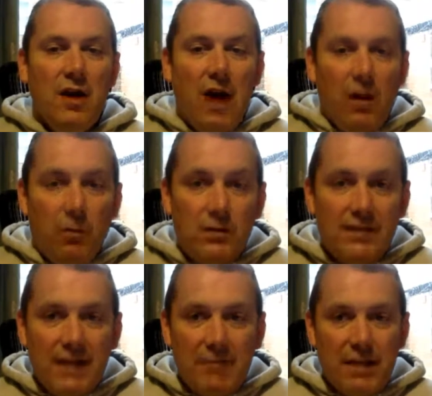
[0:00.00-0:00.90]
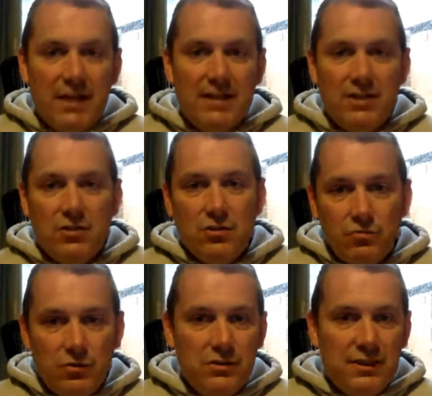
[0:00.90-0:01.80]
I want to get back into good
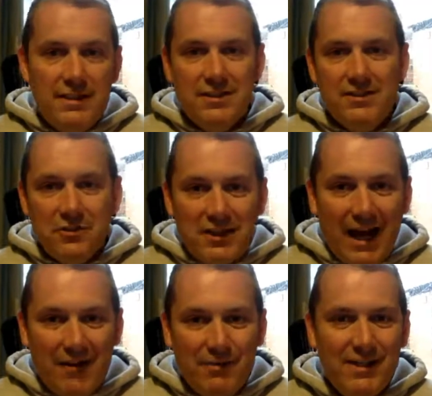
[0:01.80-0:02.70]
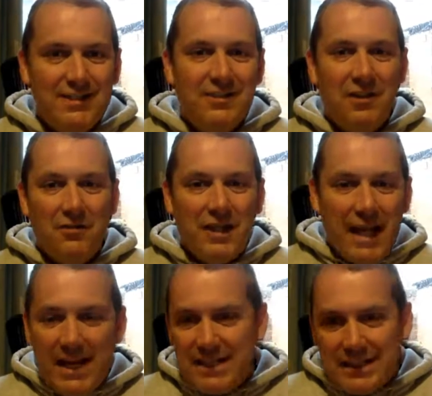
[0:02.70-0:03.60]
routines, good habits.
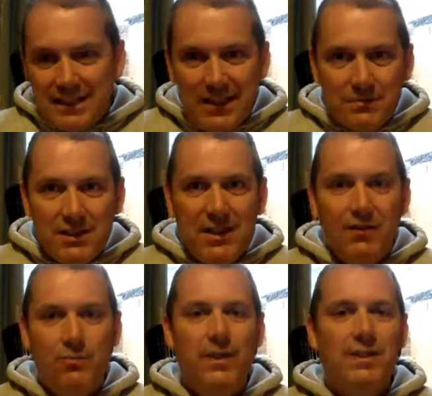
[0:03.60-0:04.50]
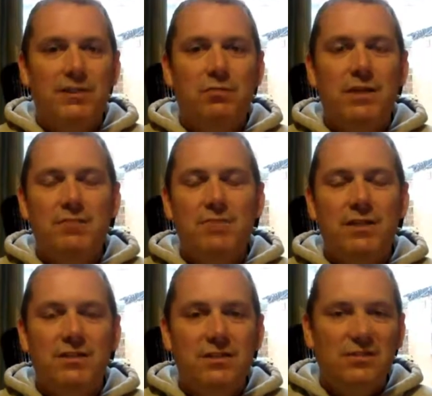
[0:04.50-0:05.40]
It slipped a little bit this week
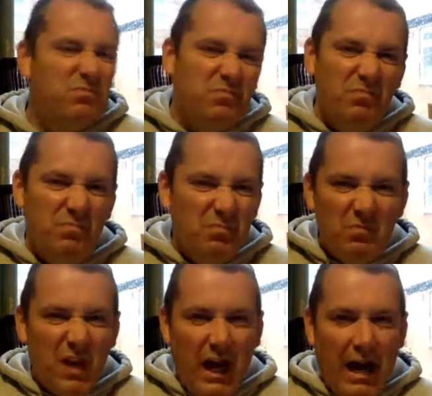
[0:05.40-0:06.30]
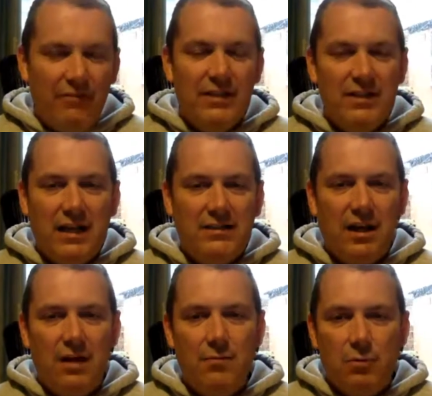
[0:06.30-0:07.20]
because of having that
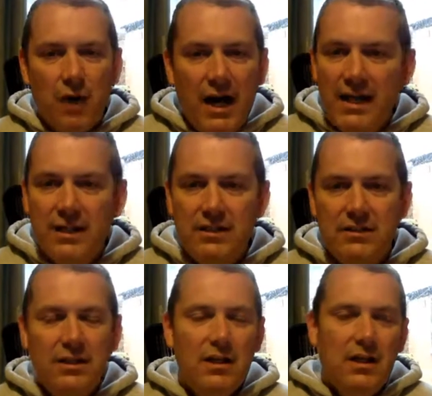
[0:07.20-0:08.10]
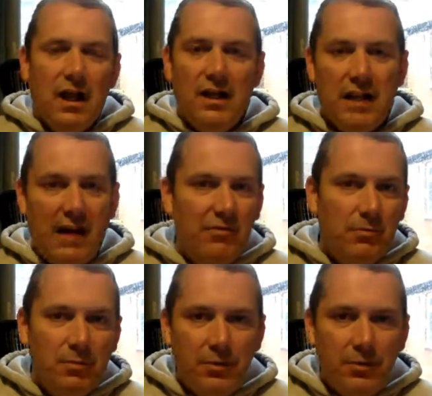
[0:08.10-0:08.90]
time away and having my